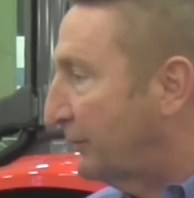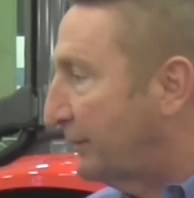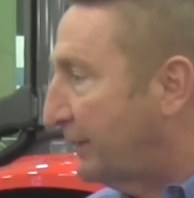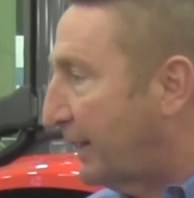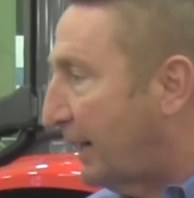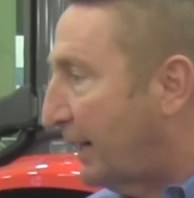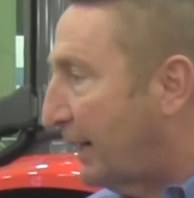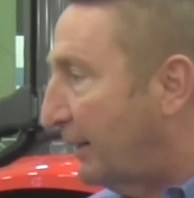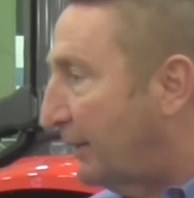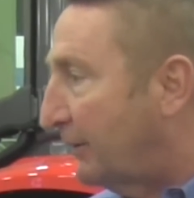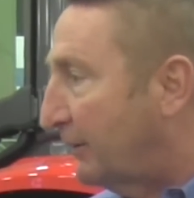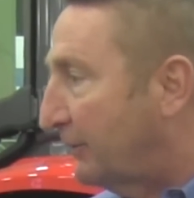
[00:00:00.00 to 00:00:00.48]
and
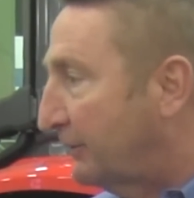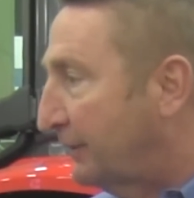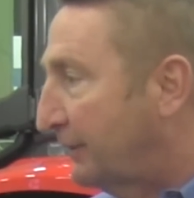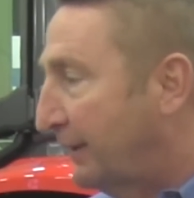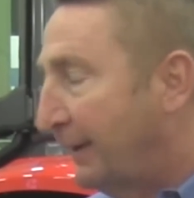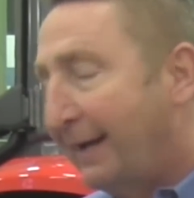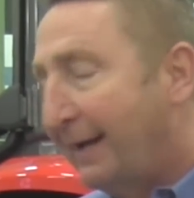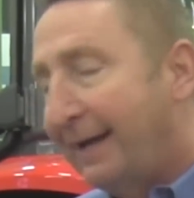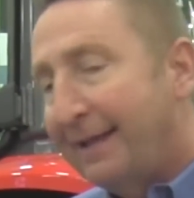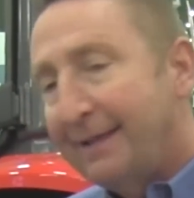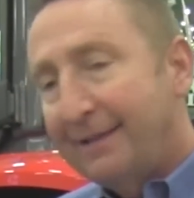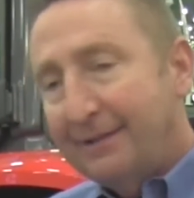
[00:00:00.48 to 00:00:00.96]
tires.
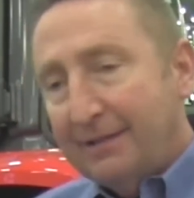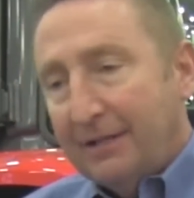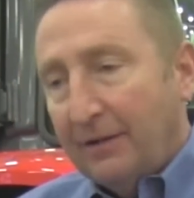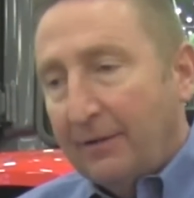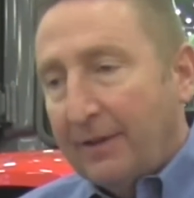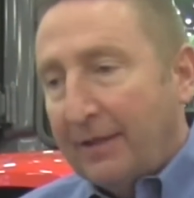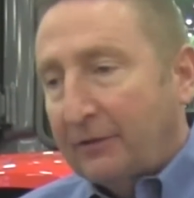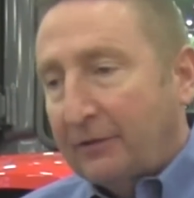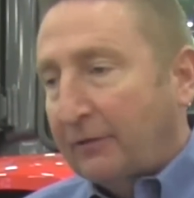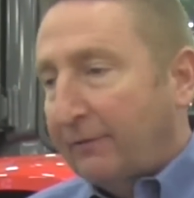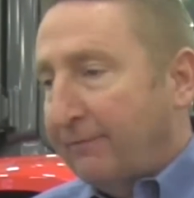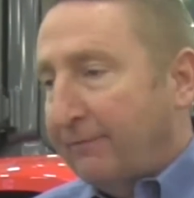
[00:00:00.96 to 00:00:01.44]
You
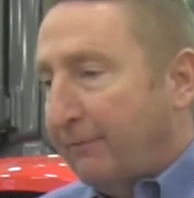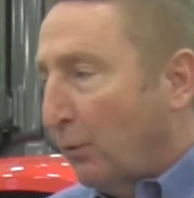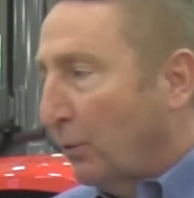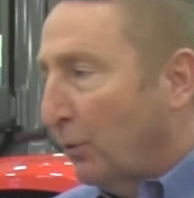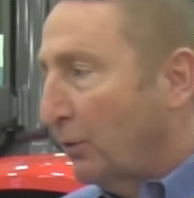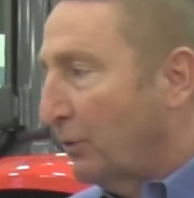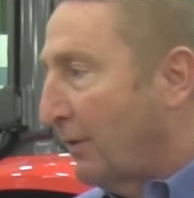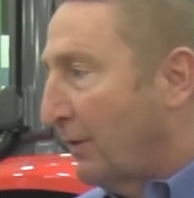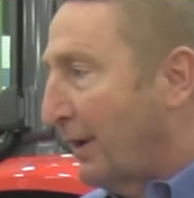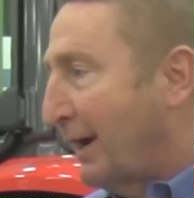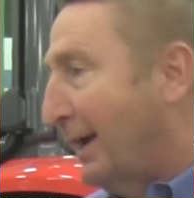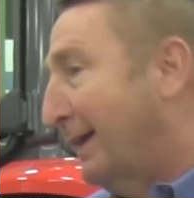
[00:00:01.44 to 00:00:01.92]
know, that's a
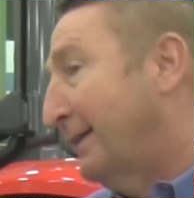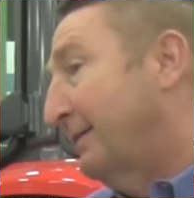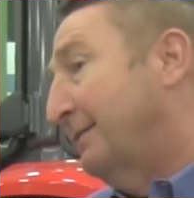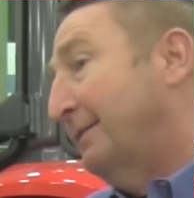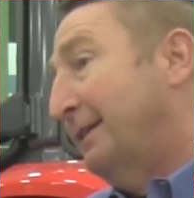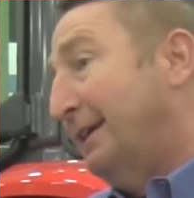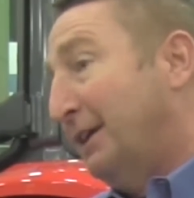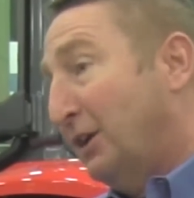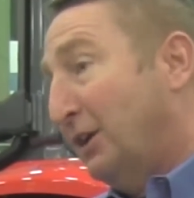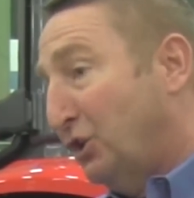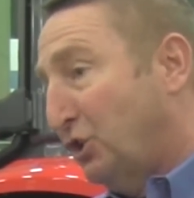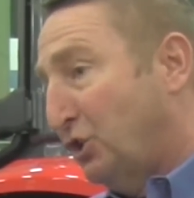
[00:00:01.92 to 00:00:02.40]

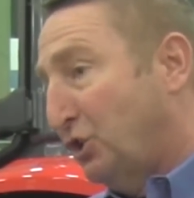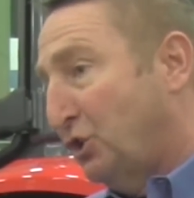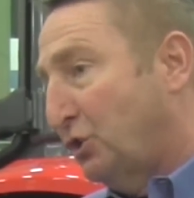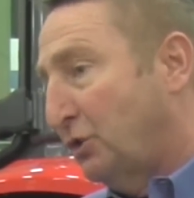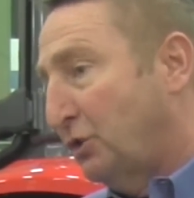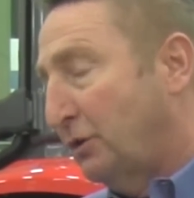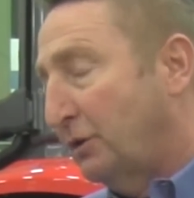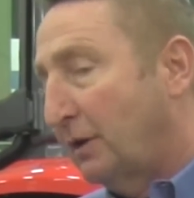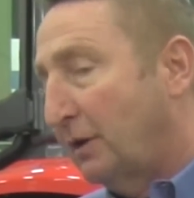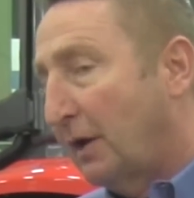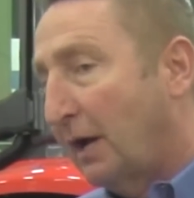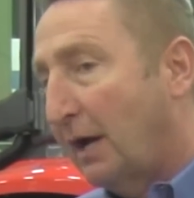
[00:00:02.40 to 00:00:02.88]
$4,000-ish